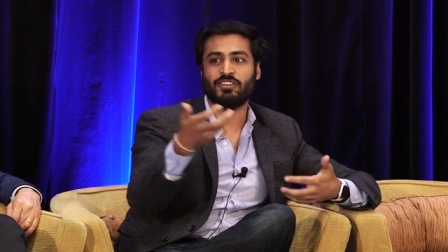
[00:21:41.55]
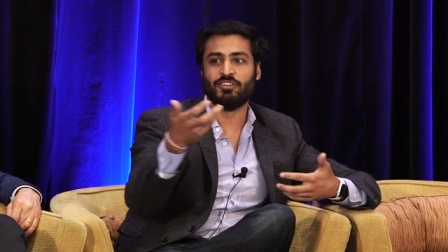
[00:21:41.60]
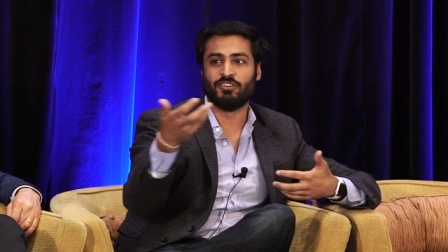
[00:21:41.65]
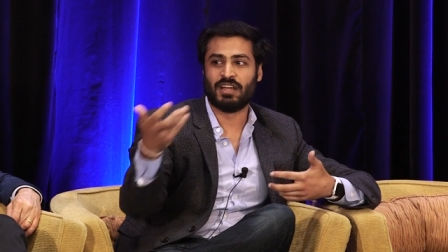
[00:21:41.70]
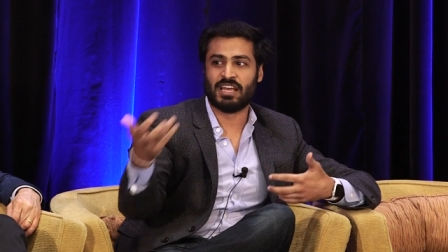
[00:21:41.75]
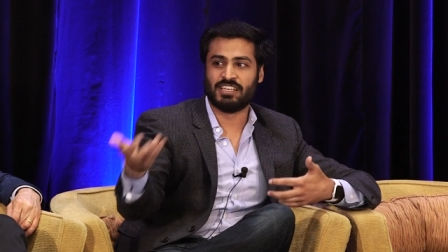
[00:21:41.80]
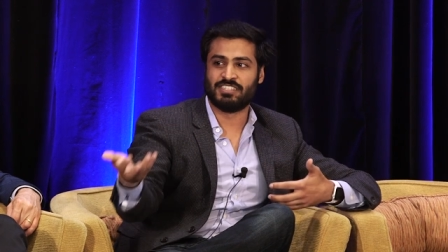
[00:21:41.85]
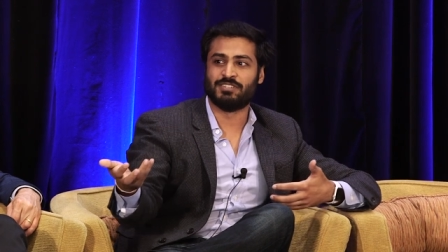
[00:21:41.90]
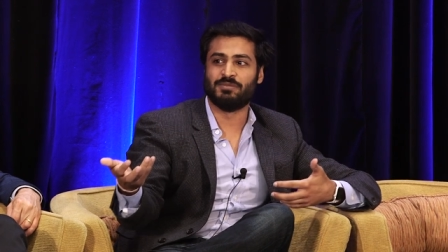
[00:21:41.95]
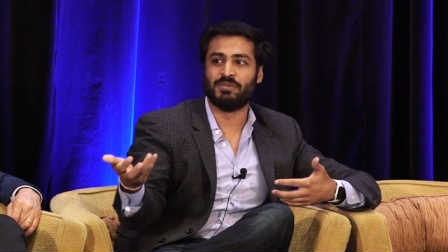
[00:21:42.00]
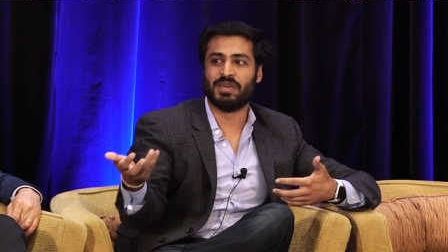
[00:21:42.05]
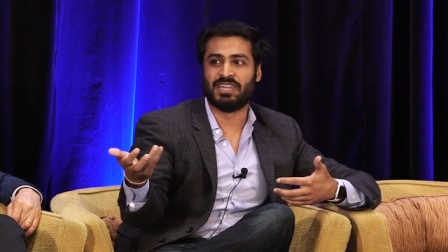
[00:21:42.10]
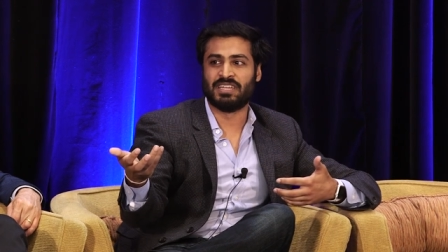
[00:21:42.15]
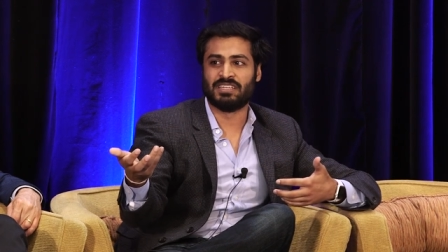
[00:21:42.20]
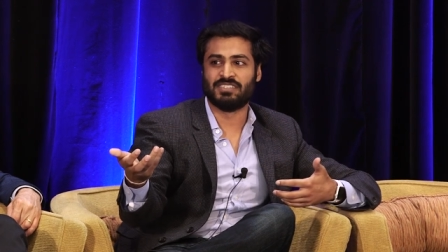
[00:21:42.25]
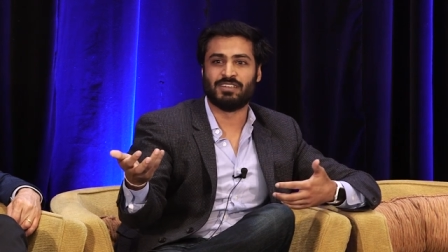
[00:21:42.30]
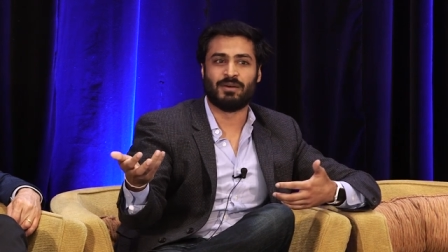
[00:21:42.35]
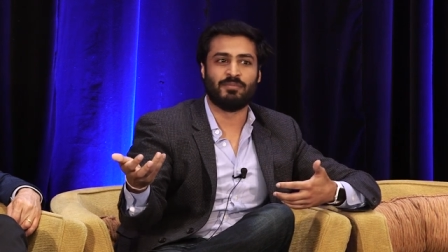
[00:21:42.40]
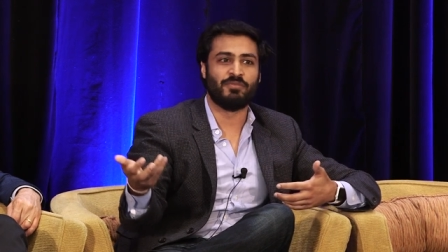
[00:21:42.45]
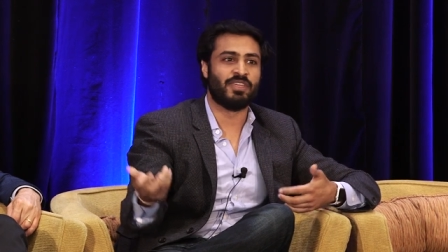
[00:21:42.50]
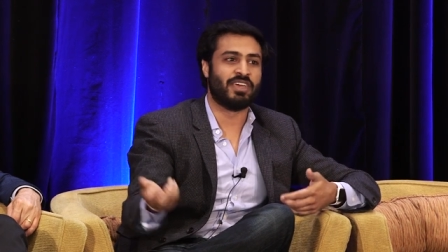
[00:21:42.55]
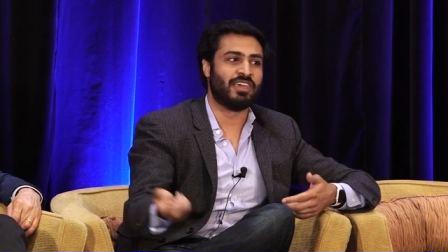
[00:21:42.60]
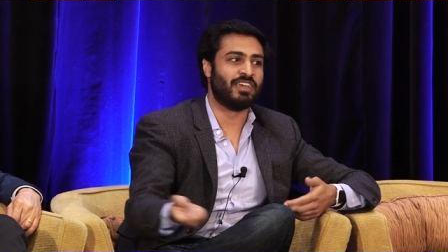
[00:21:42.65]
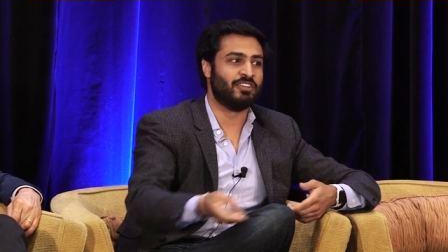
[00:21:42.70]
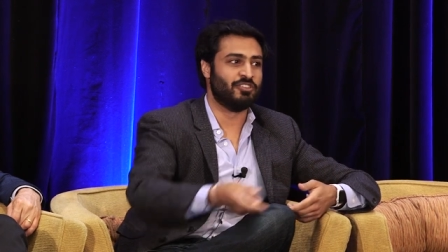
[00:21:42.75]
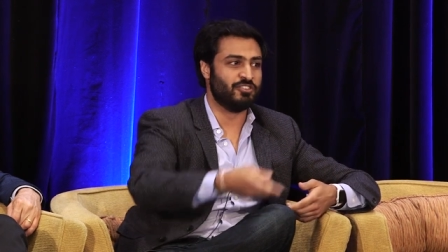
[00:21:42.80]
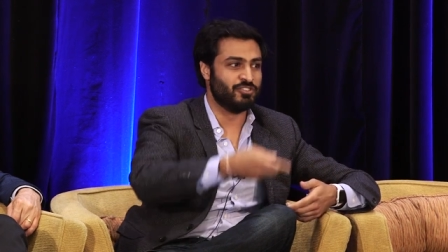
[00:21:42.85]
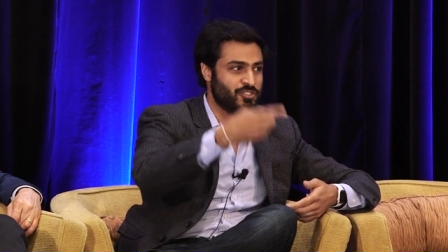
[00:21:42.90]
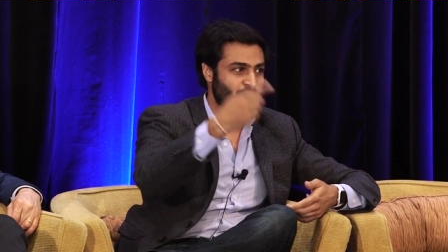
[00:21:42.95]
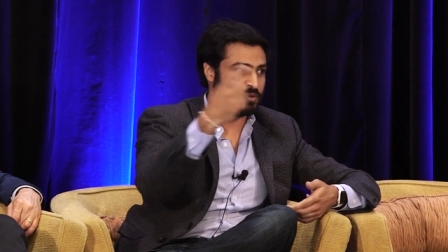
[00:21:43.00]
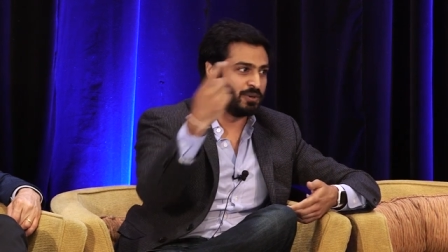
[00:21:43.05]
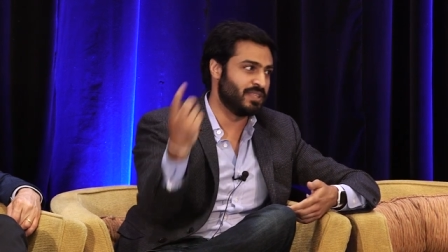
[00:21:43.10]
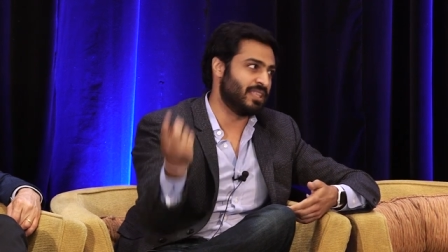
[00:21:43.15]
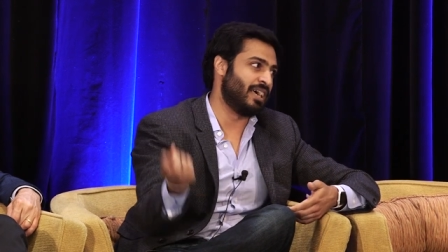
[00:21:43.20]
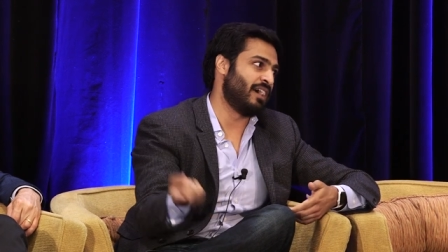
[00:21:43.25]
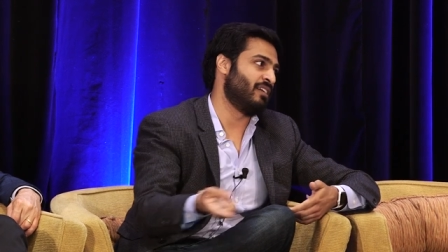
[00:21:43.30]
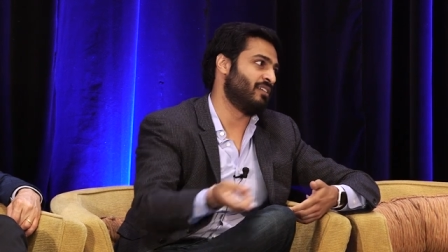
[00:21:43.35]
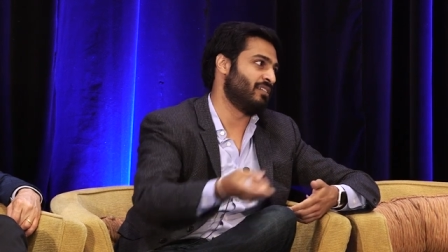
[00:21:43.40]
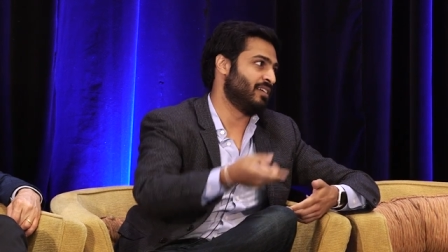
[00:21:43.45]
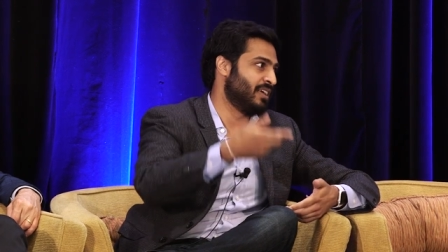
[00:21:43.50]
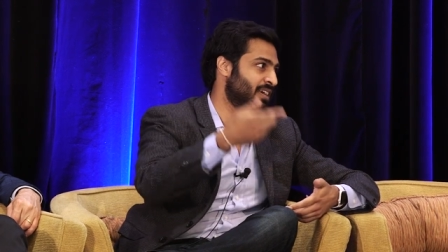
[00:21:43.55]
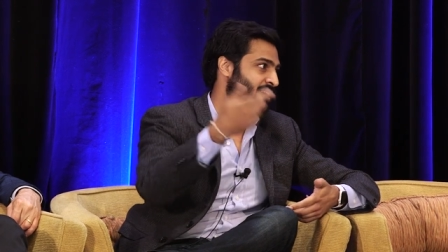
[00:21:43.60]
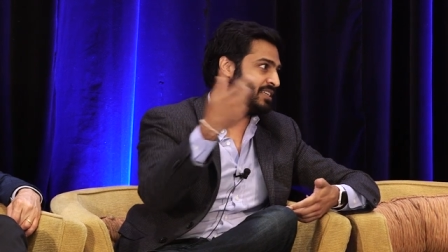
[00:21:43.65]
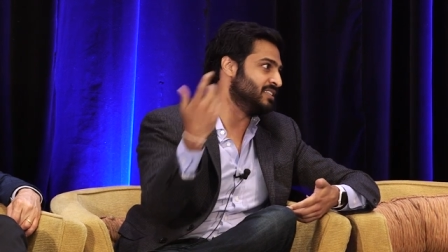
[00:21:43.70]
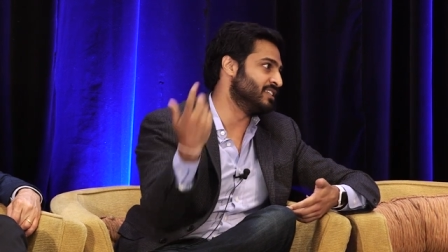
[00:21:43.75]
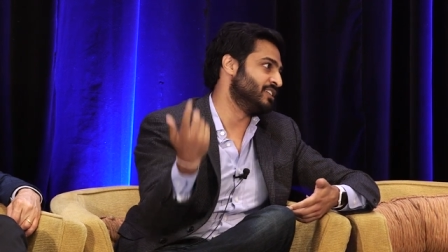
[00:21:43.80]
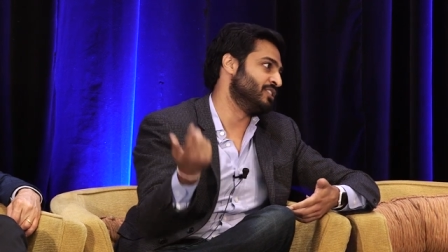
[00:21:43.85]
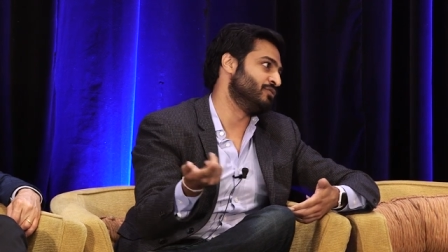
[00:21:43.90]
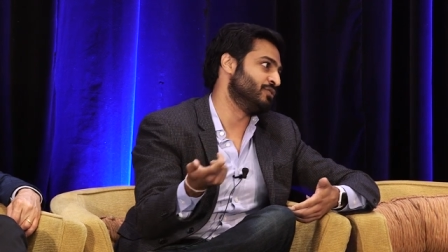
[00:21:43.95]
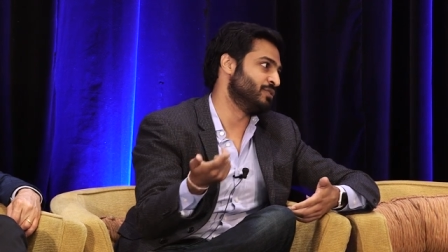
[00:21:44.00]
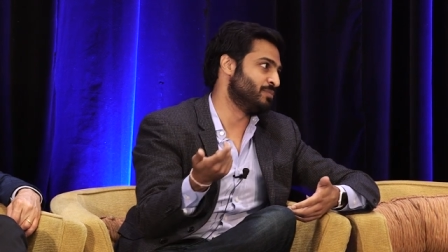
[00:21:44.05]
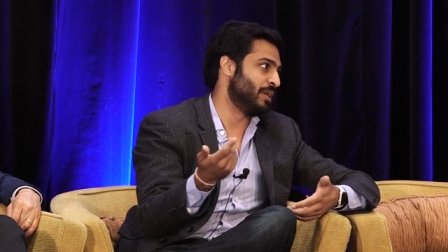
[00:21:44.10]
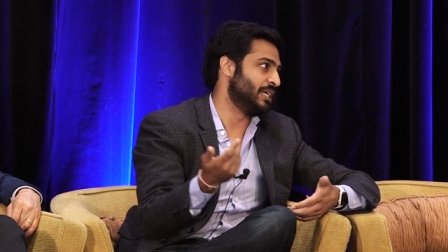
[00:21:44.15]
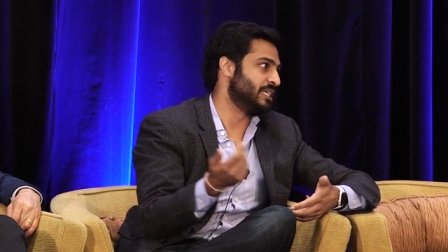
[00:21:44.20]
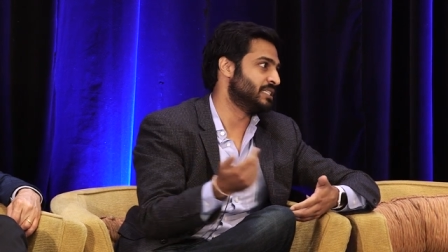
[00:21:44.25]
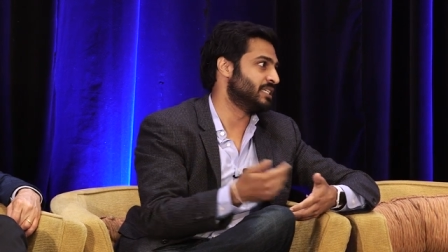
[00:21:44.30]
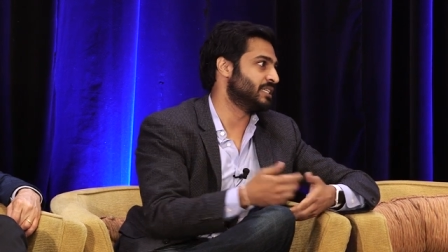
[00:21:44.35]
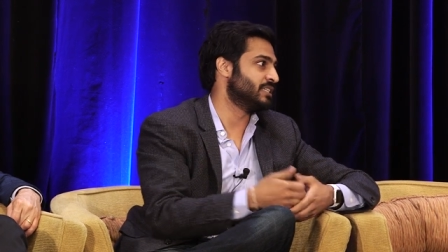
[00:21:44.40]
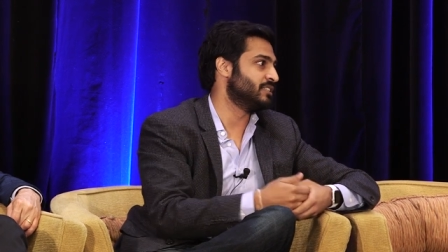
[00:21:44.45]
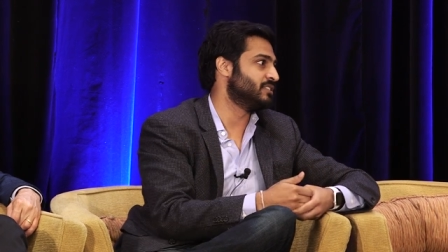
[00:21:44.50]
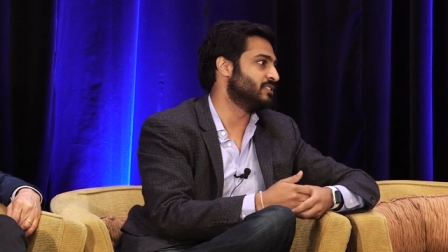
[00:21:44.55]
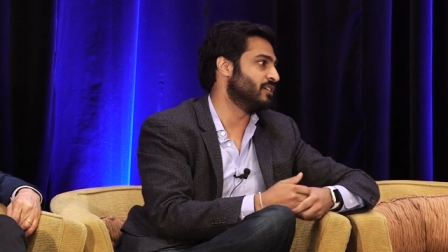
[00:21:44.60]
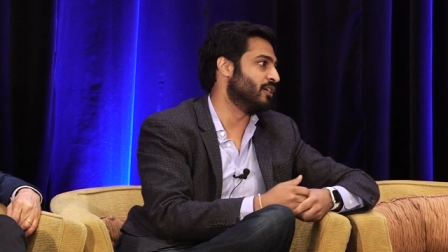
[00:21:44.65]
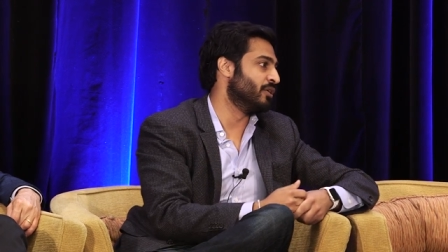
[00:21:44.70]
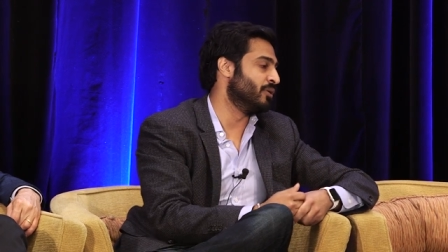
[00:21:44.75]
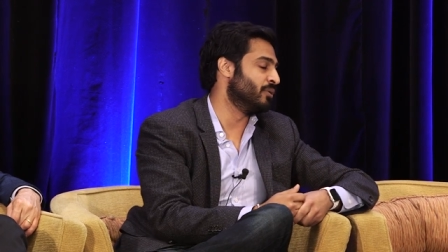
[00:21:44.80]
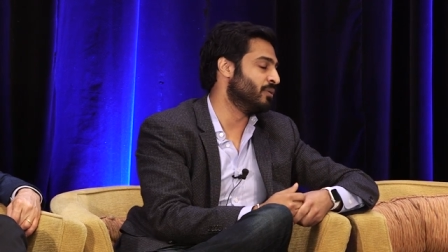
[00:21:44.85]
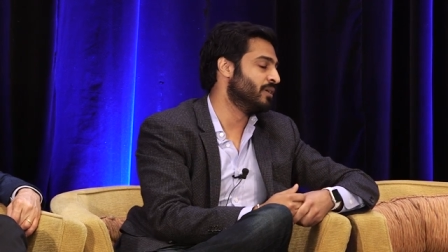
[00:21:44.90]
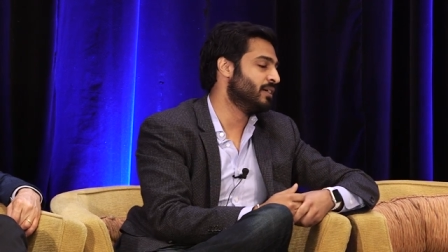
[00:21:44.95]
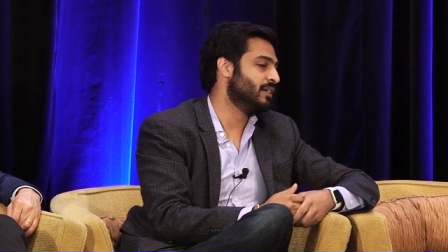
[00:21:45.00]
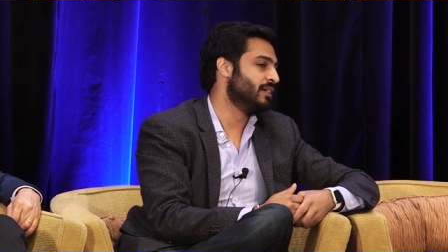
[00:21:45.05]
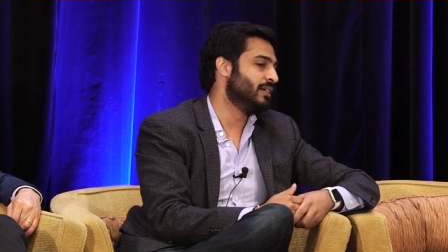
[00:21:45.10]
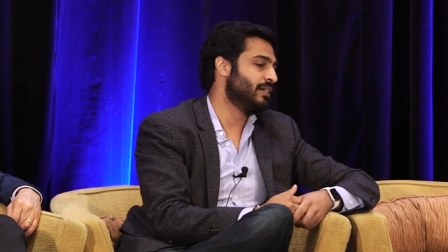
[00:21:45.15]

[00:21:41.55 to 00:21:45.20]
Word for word: you're estimating something, and you're doing that on a continuous basis. So,